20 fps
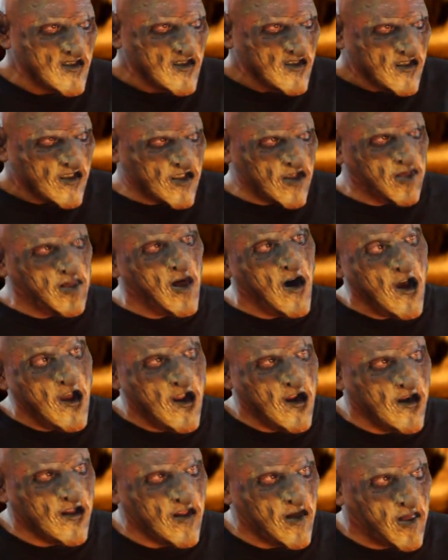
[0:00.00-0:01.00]

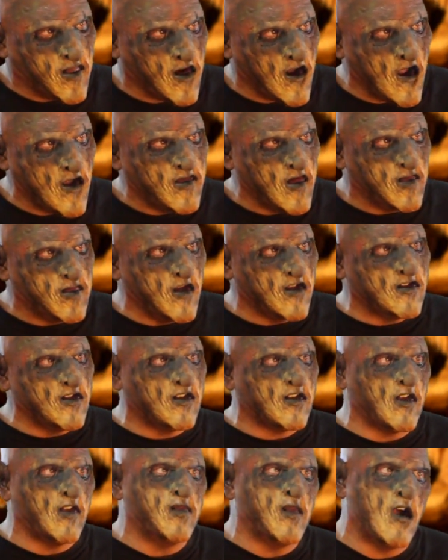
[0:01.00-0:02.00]
Spying on the private
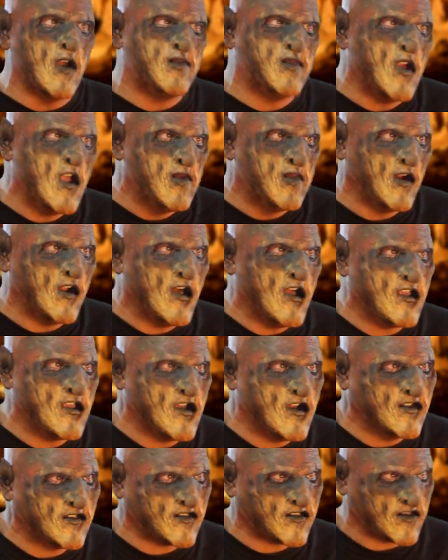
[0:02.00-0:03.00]
business of my people, I
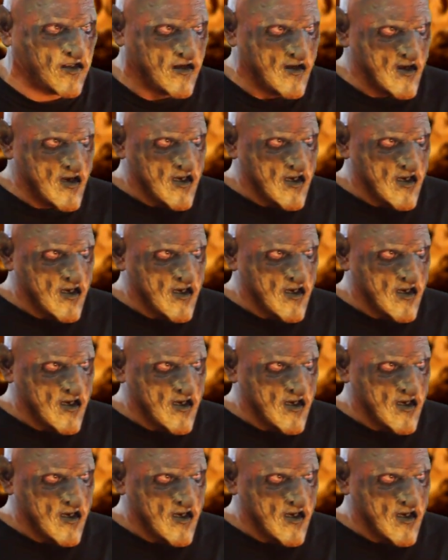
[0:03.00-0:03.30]
guess.